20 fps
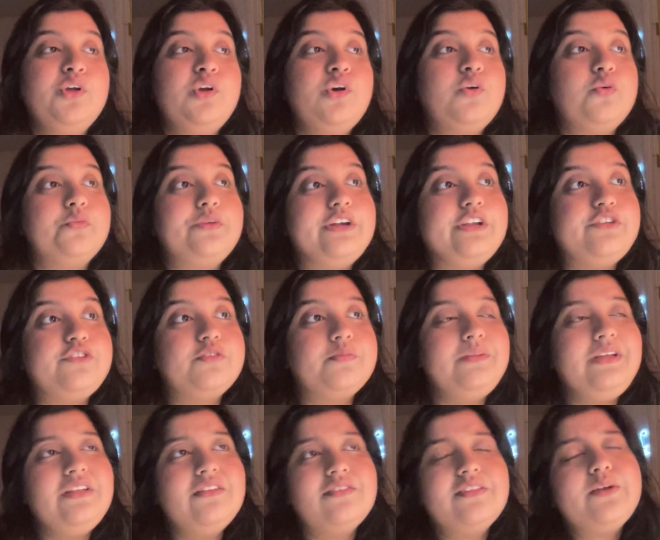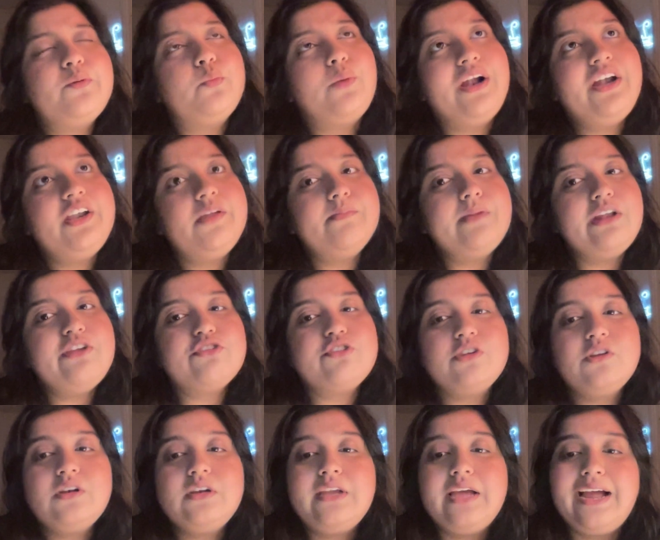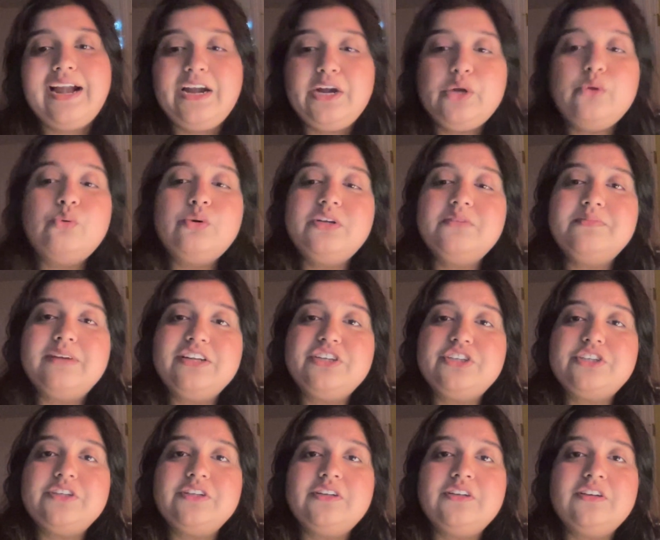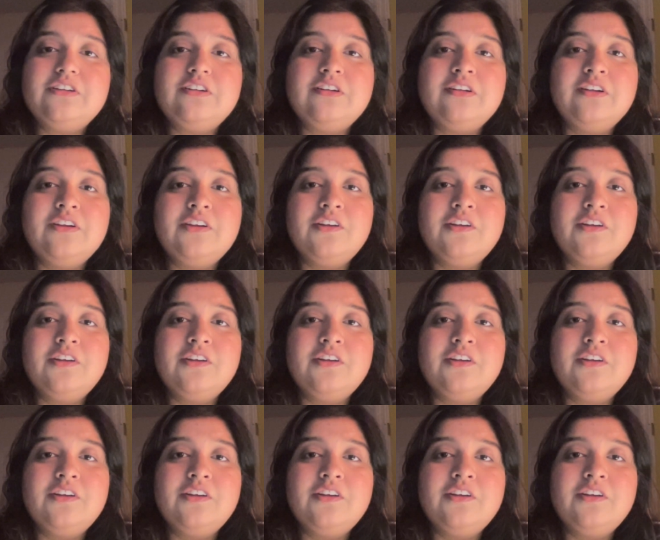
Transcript: which means that one-dimensional and two-dimensional